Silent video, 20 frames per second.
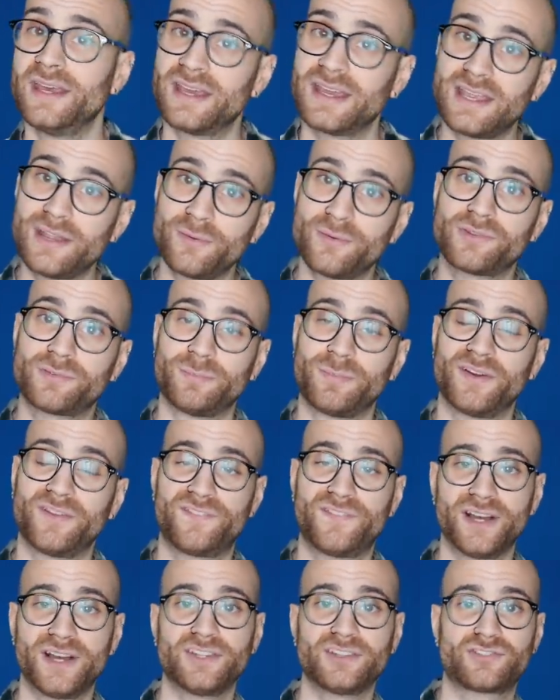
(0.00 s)
he was my
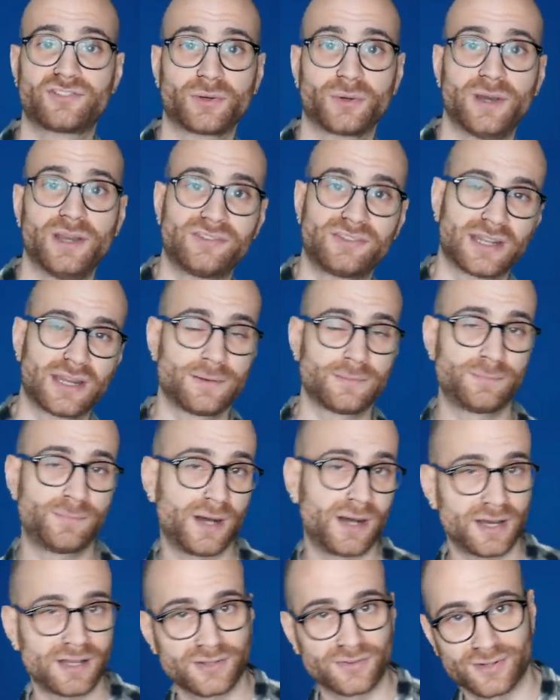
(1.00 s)
first choice, and I'm
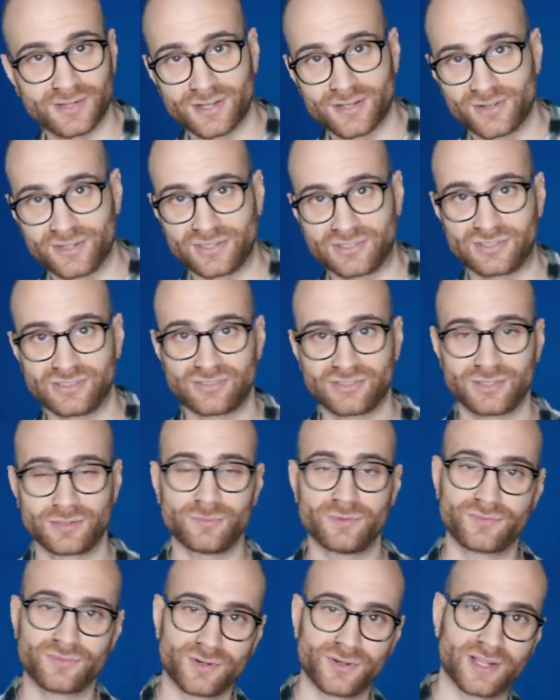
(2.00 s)
partnering Christensen
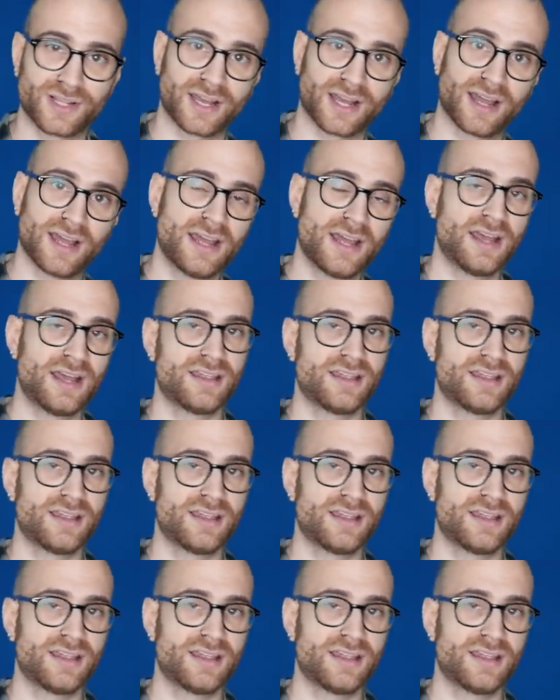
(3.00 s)
with Rudiger.